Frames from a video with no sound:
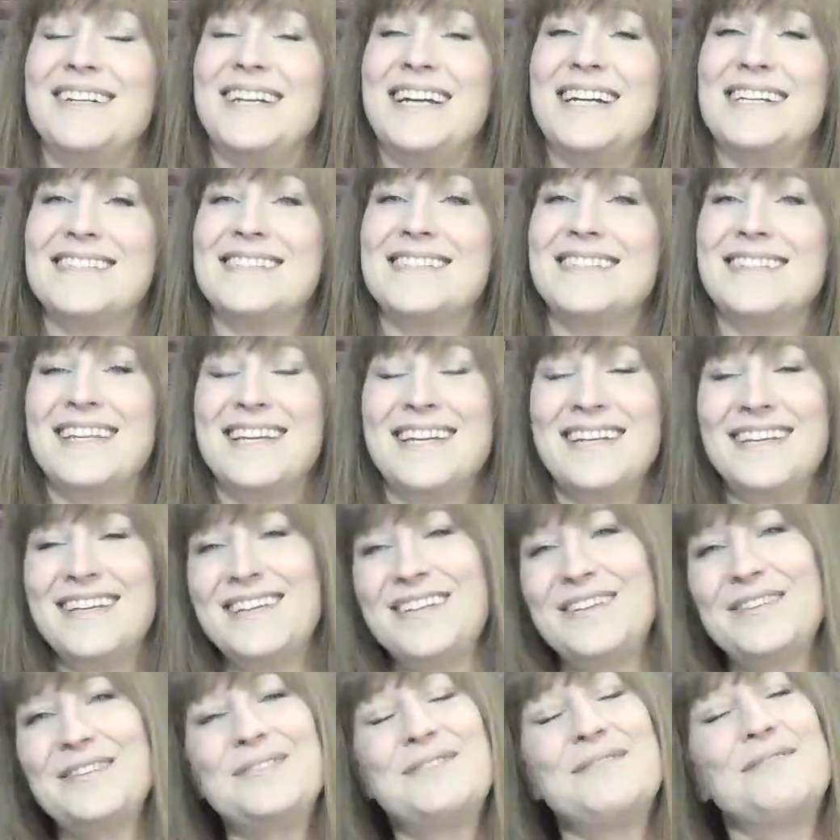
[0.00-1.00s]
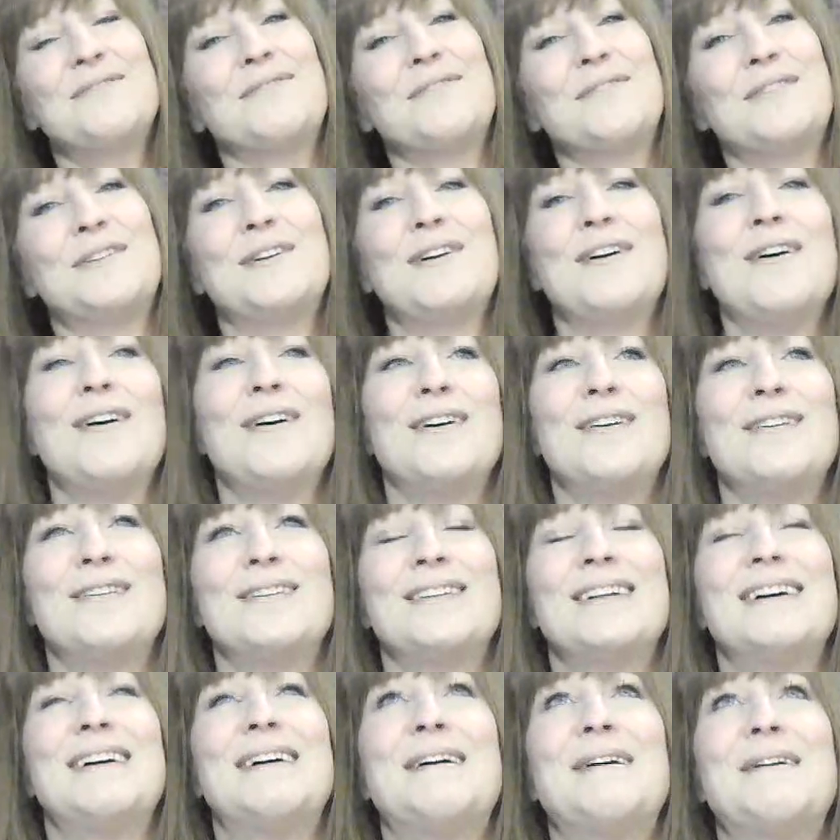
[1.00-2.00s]
Yes, thank you for
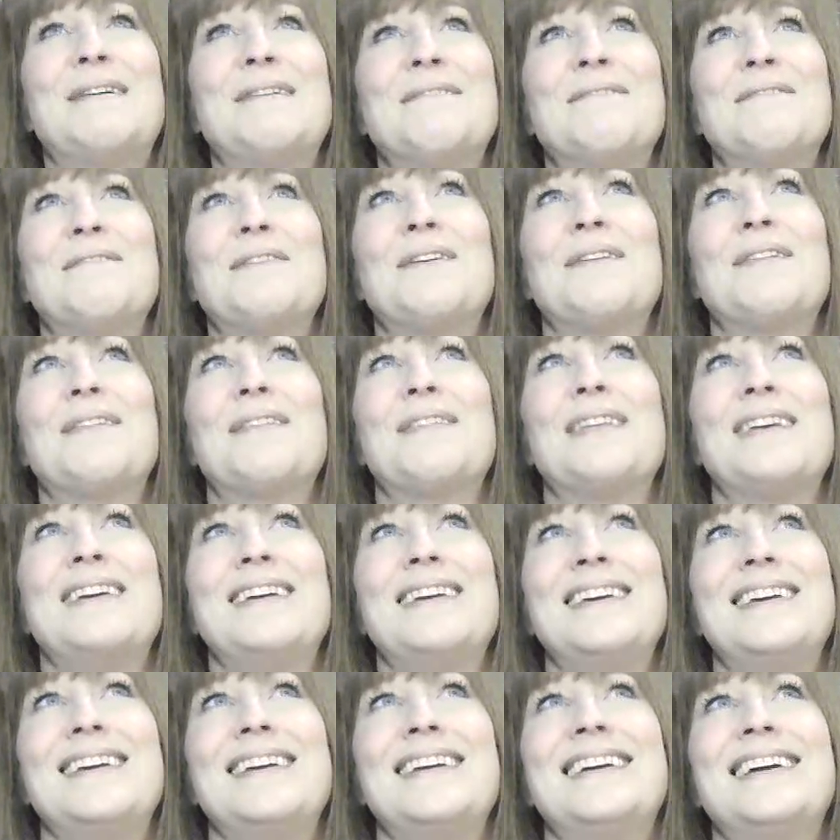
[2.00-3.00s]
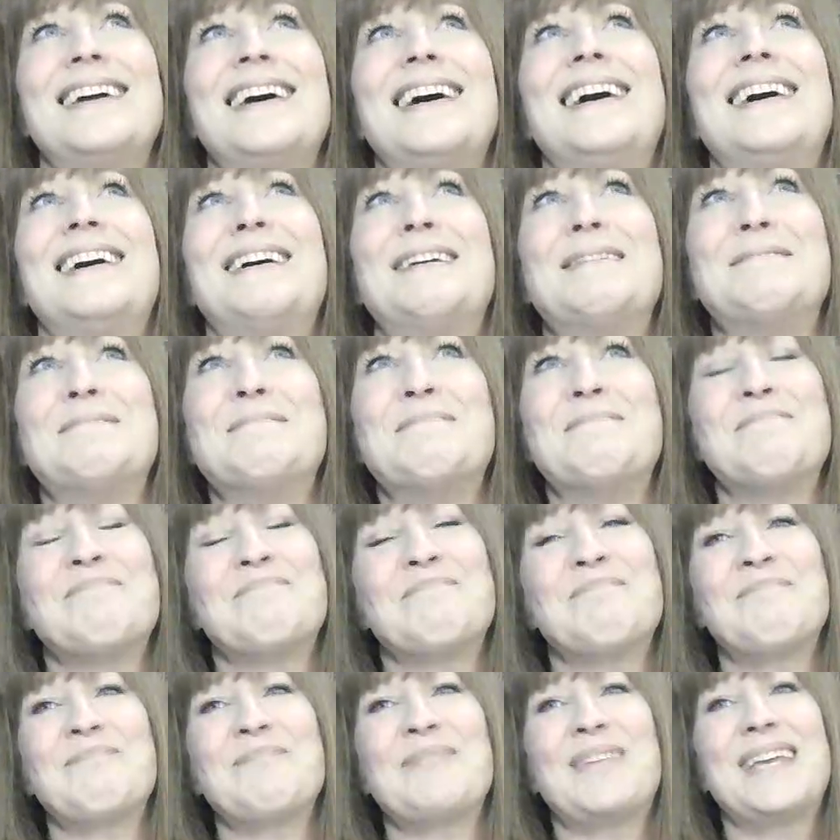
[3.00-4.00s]
all of the
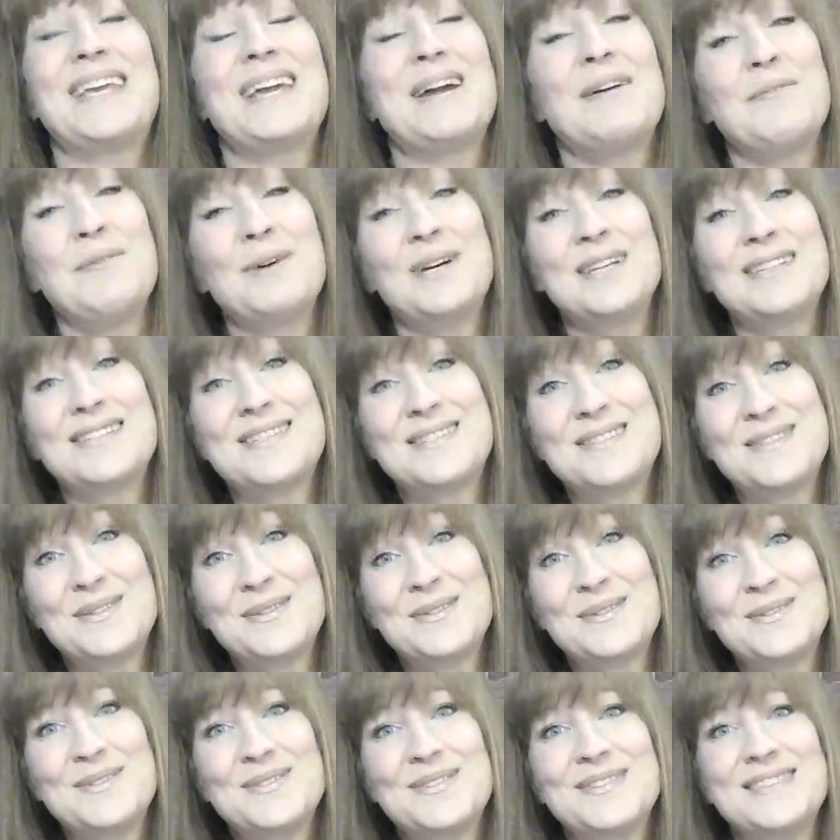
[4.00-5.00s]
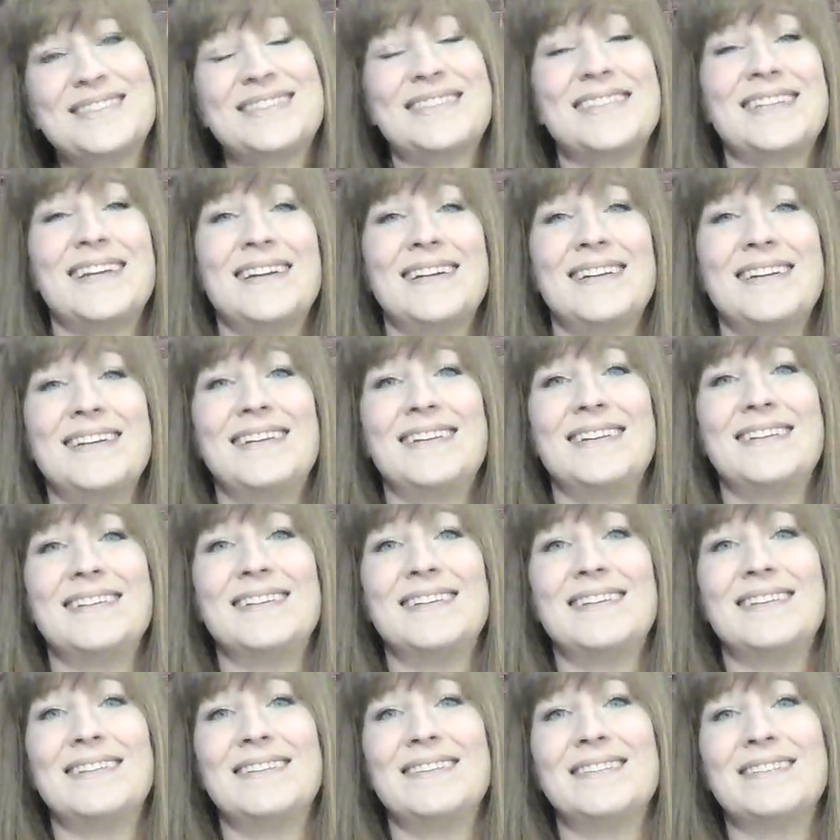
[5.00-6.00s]
um, get well soons
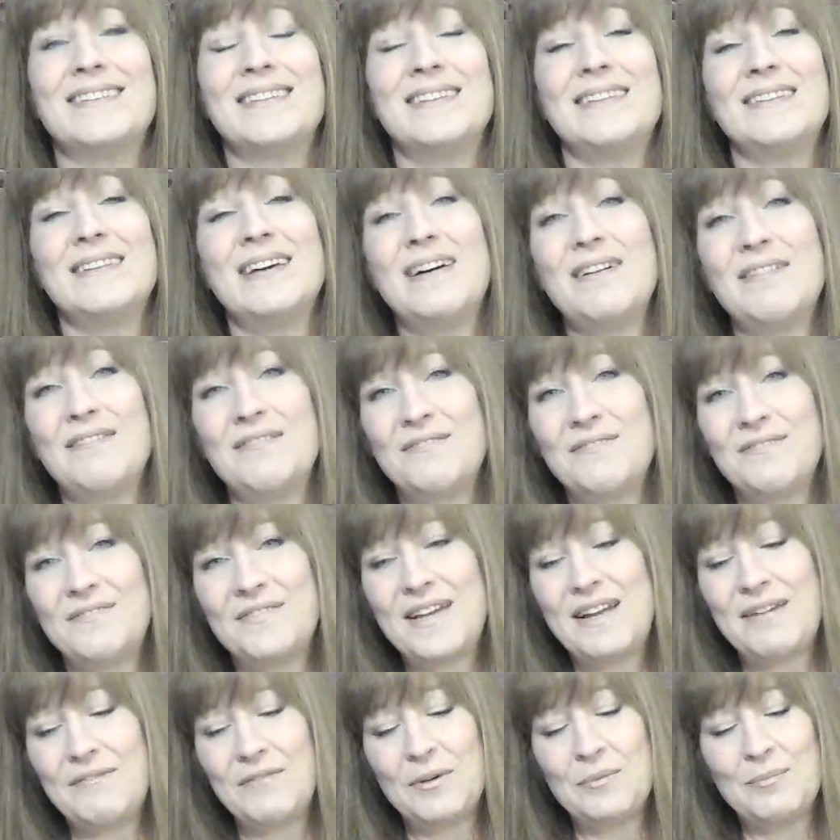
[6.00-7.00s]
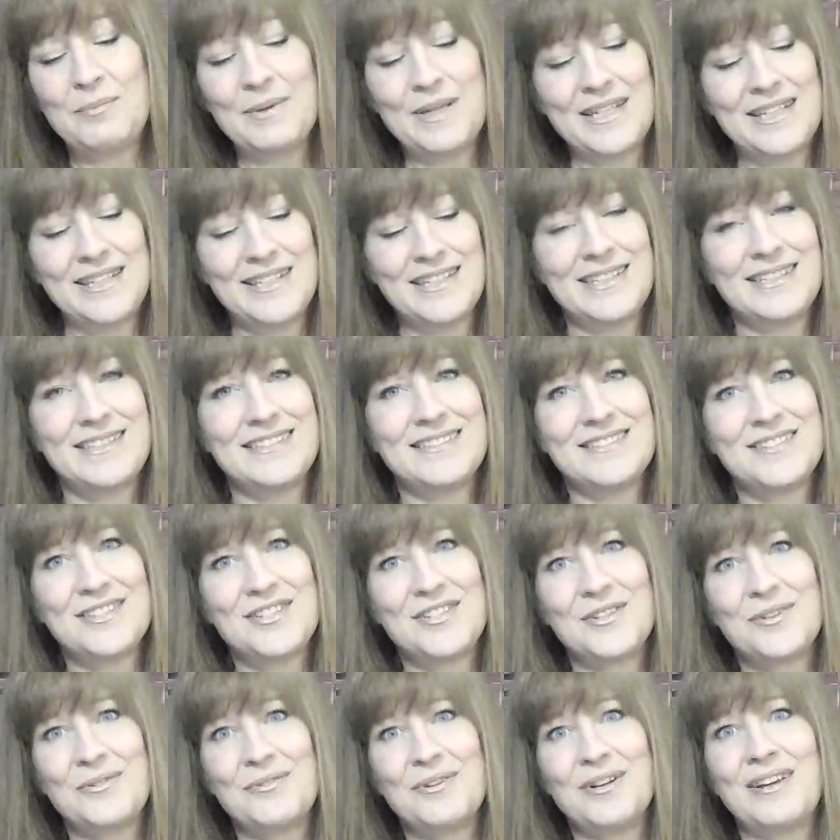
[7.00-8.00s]
and the love everybody is
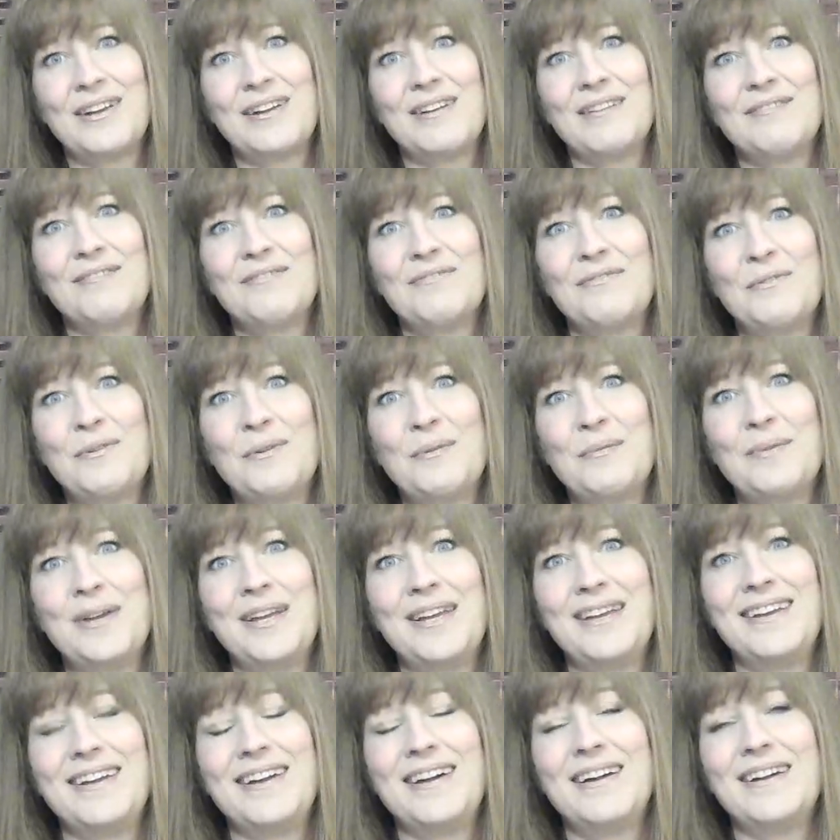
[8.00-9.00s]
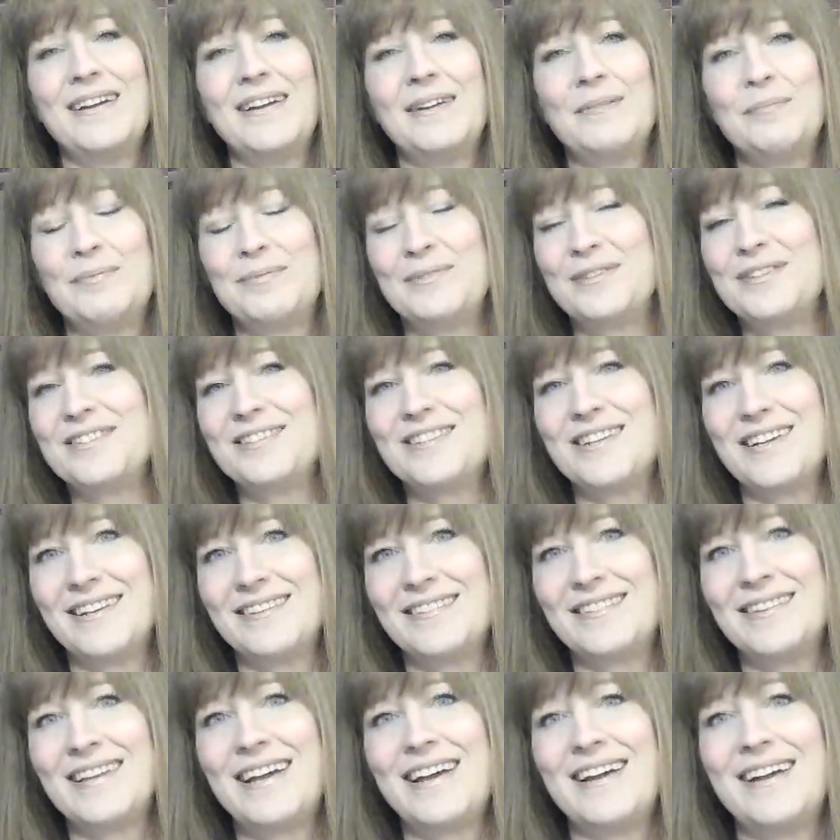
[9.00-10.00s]
showing for me. I
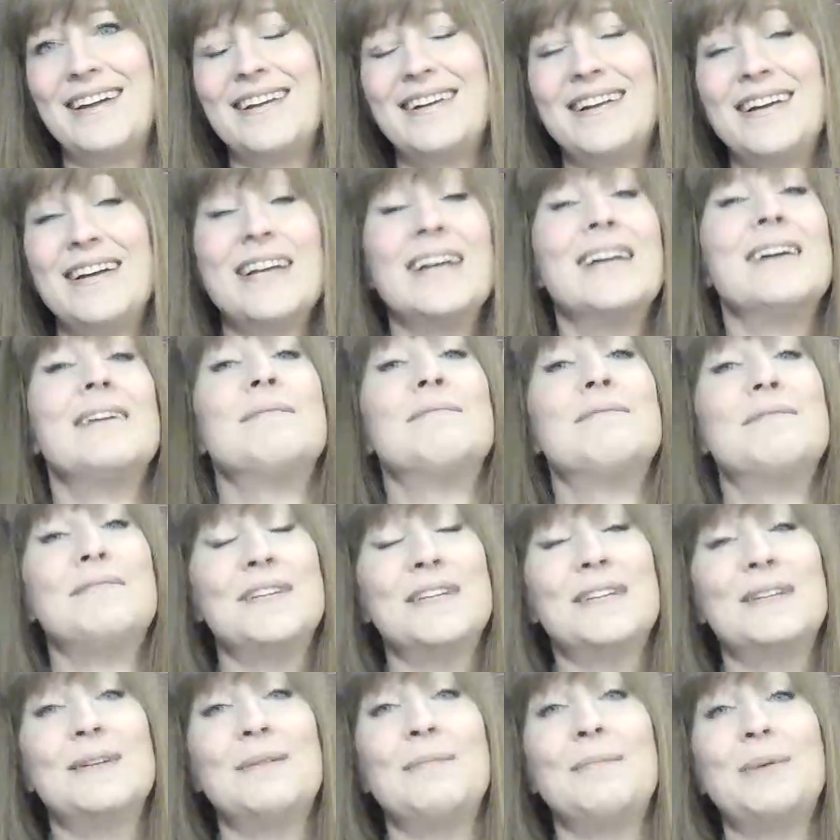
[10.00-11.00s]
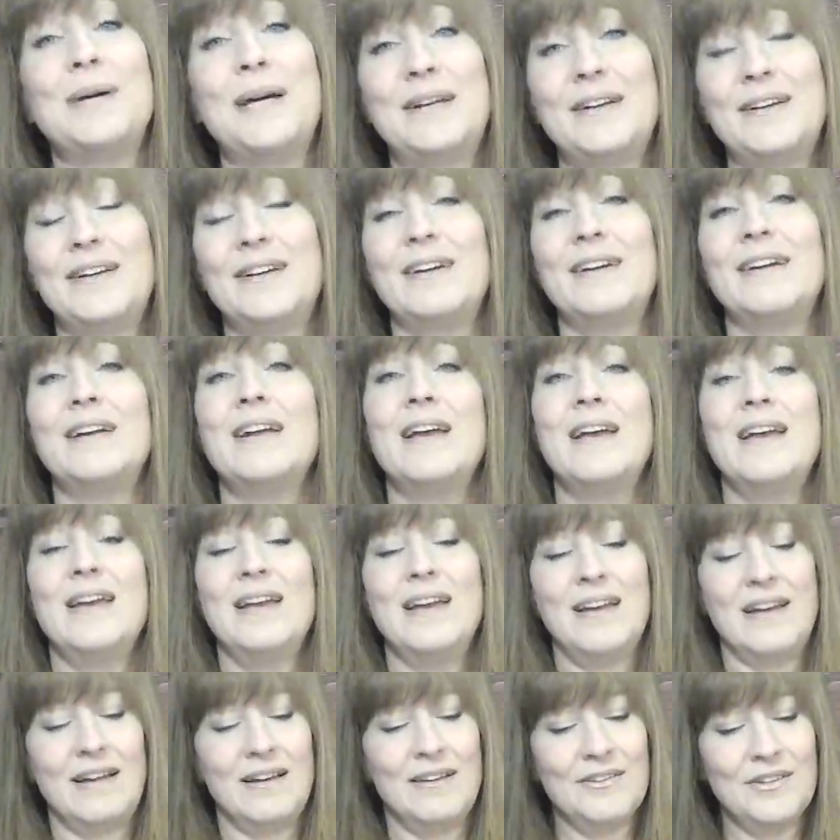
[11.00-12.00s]
appreciate that. I am feeling better,
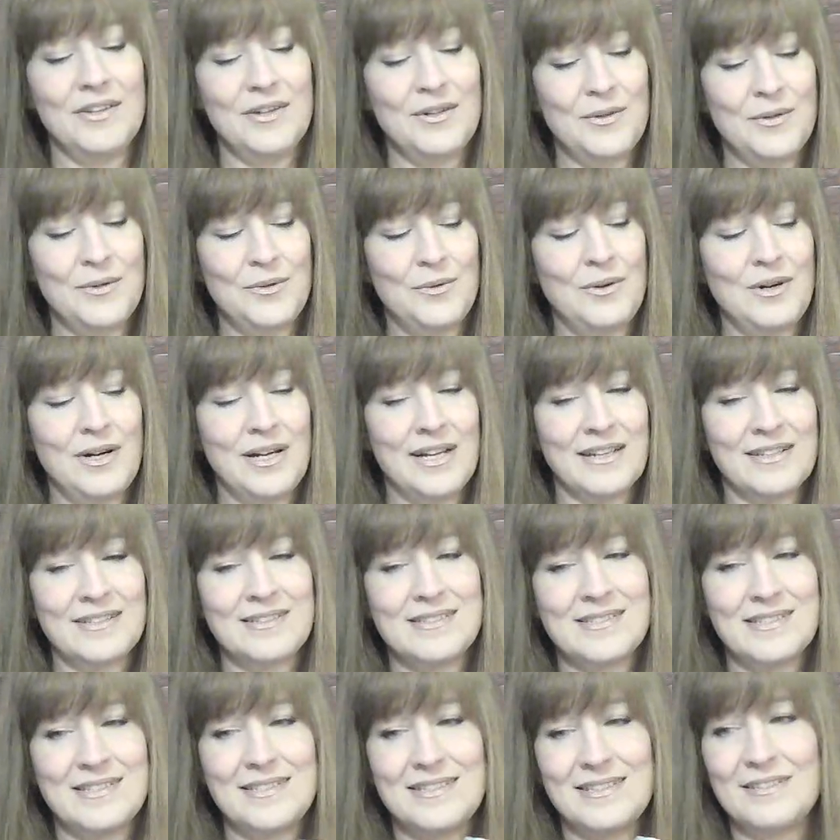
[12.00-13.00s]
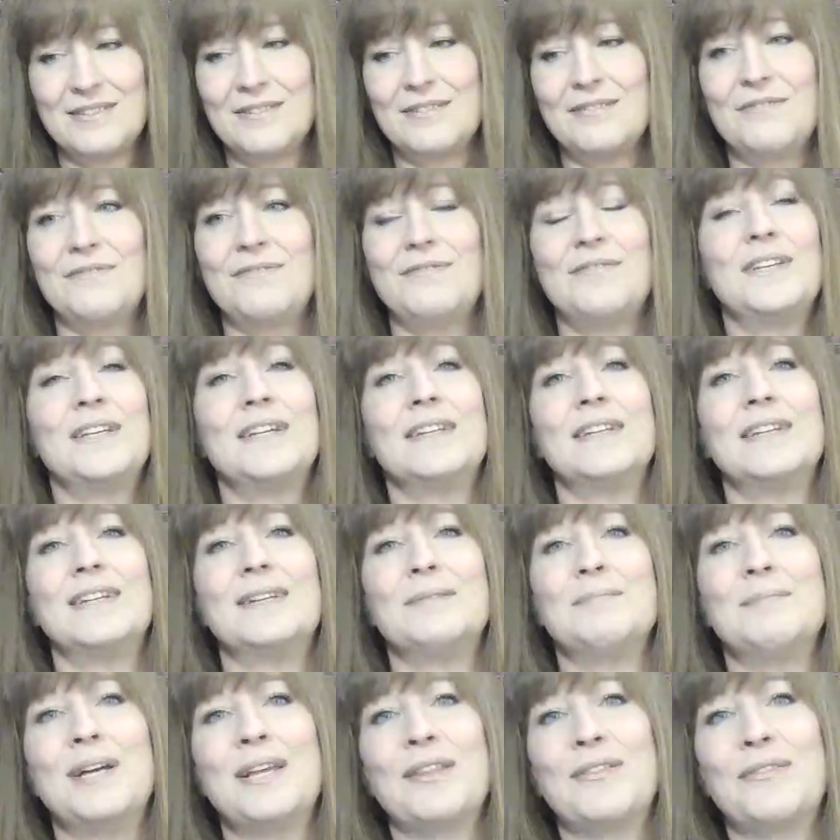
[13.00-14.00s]
although I can still feel it
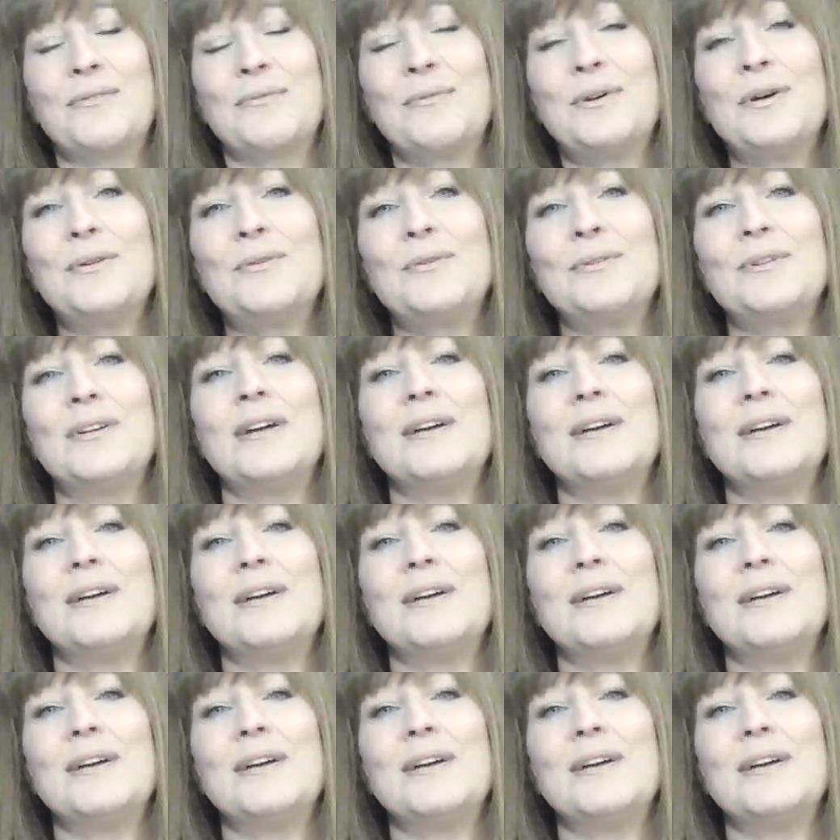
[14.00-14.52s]
in my throat.